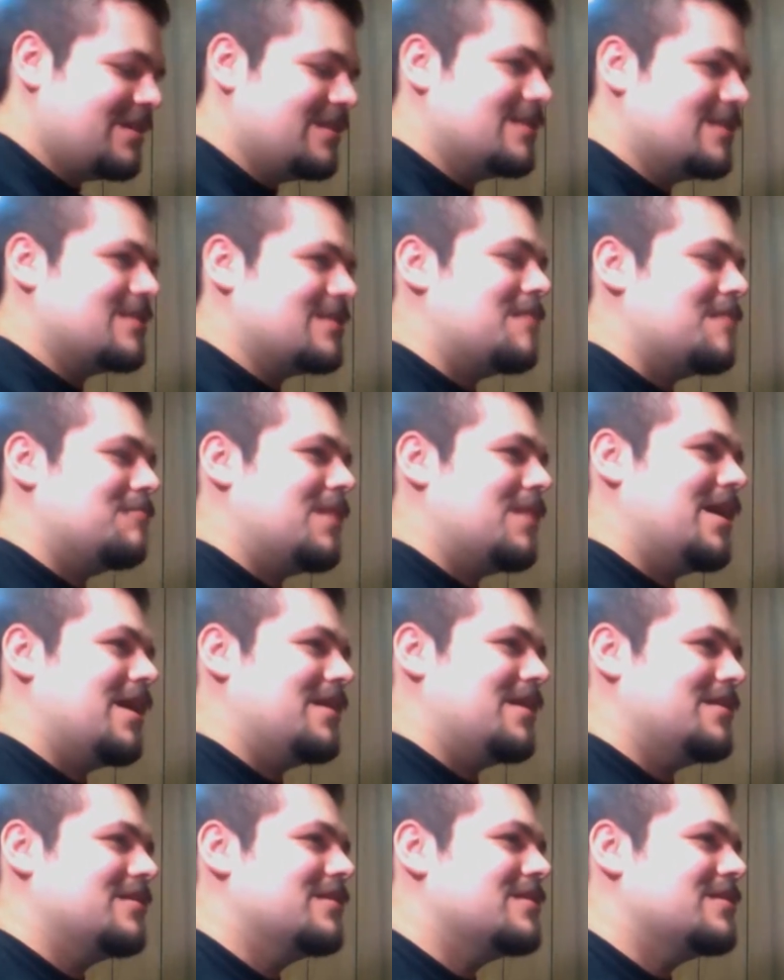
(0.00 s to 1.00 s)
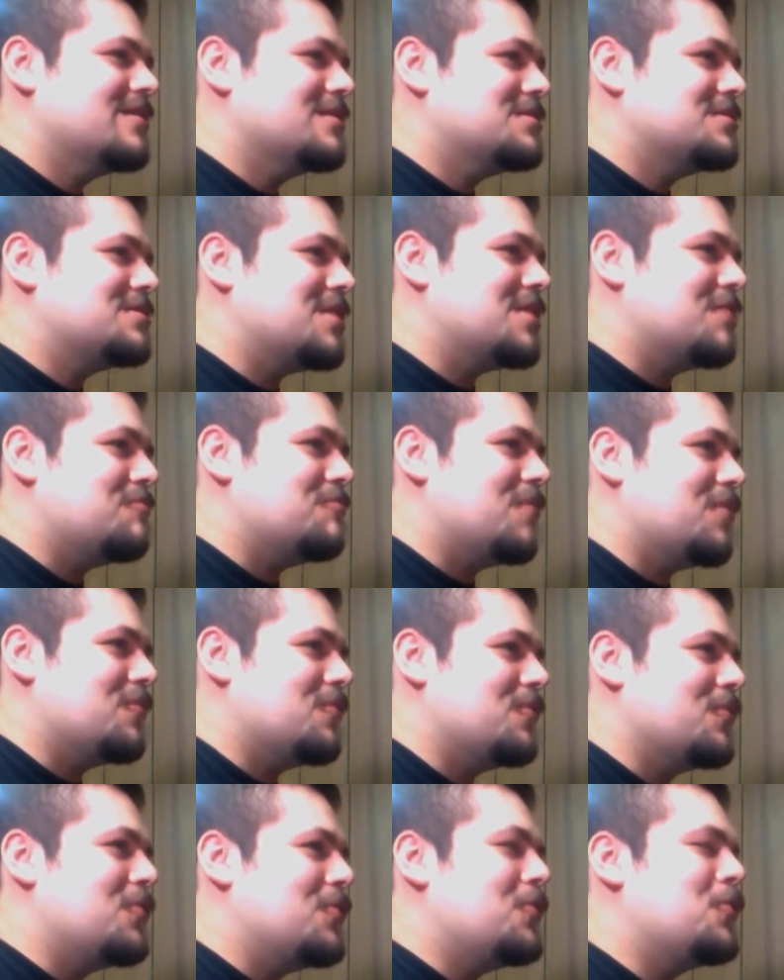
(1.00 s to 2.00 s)
that man saved my...
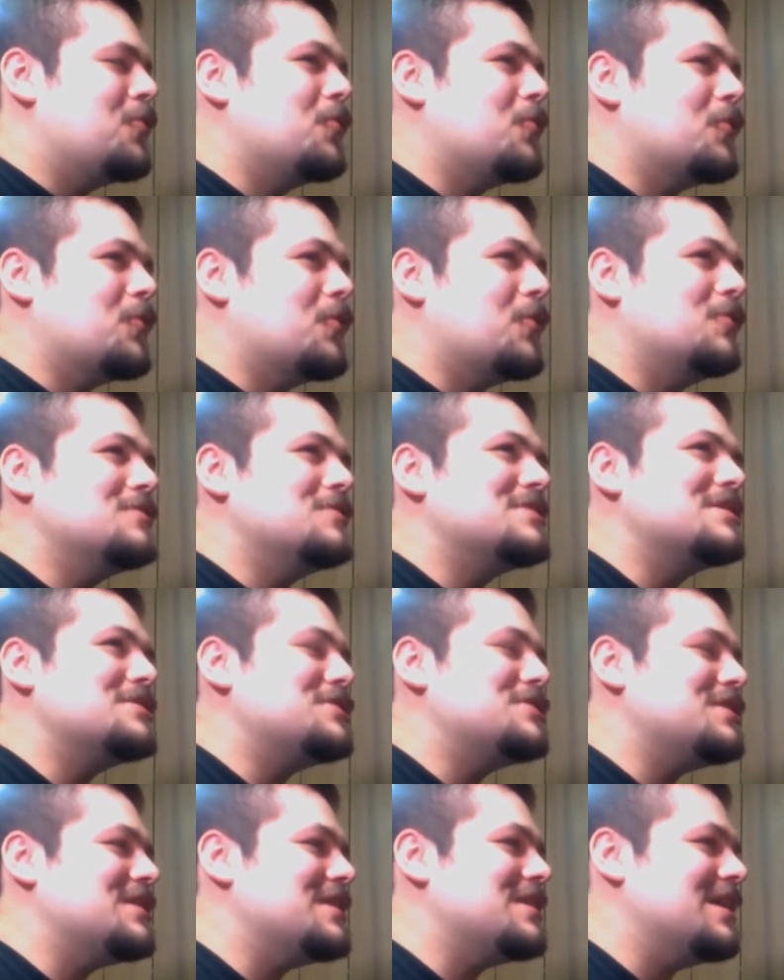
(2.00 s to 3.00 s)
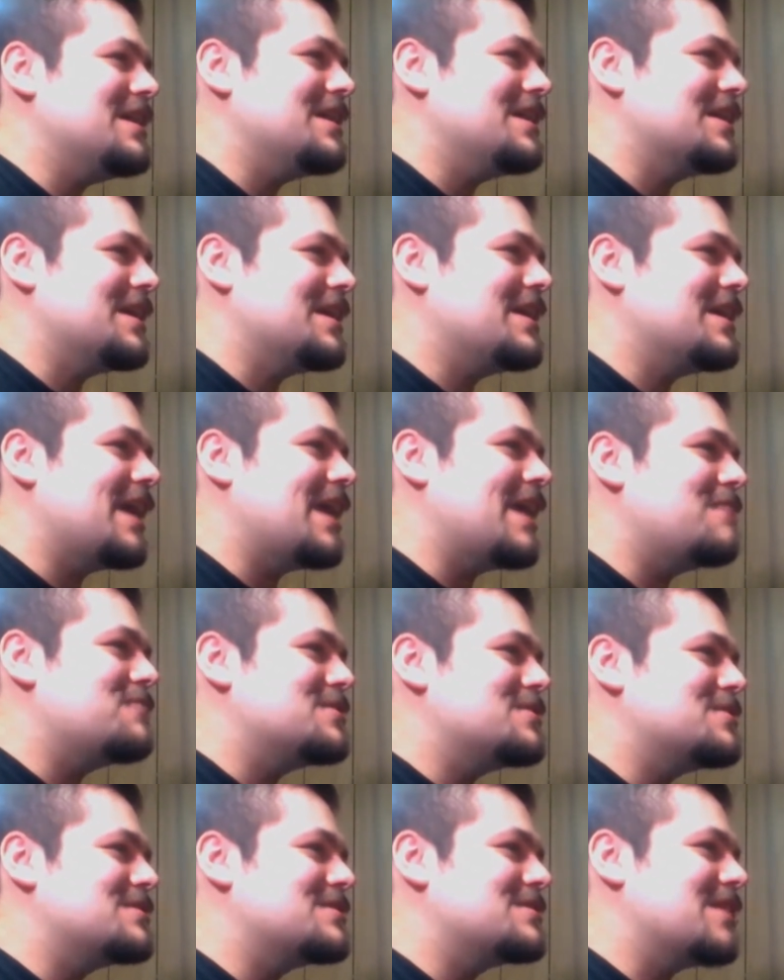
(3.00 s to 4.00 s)
What was it? He like gave
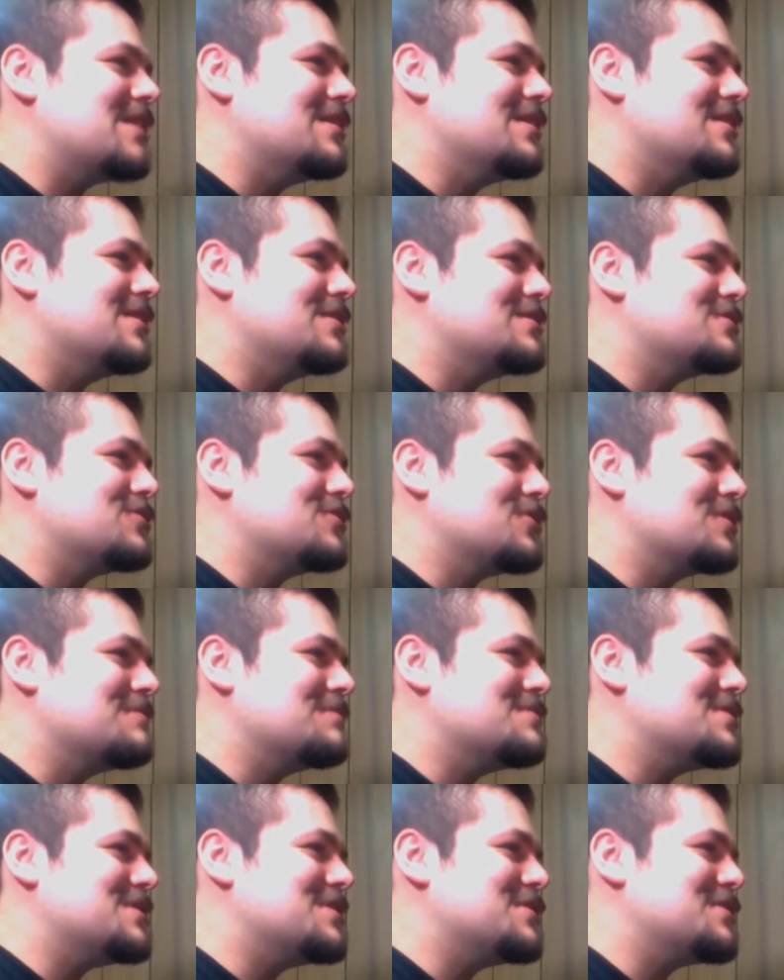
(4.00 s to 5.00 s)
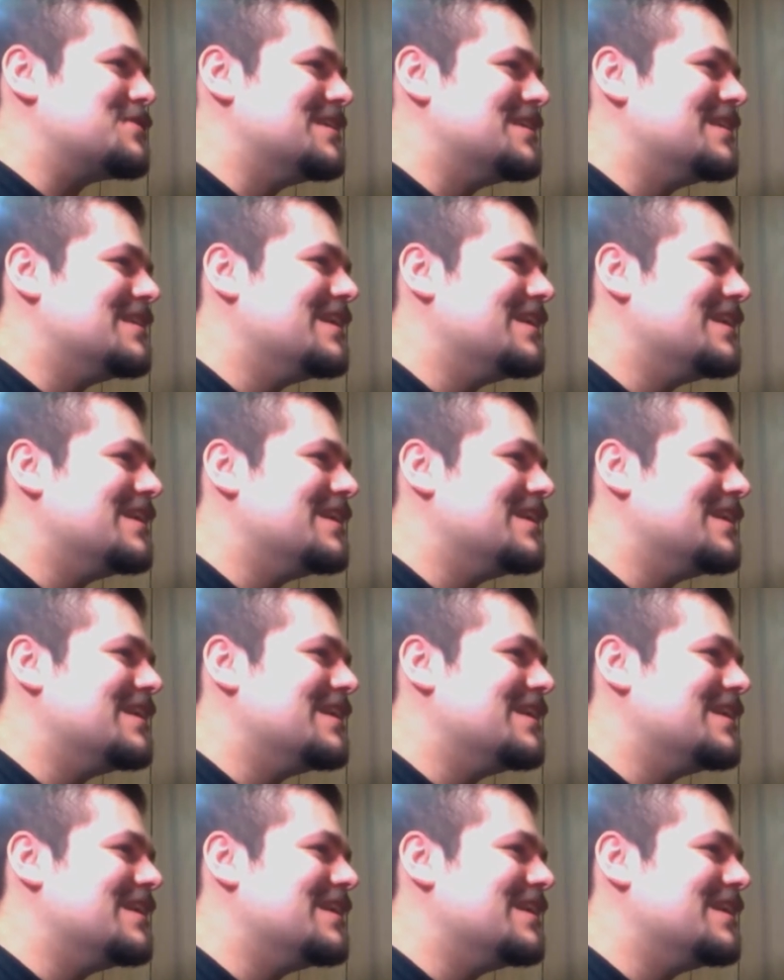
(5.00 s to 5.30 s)
his son a circumcision.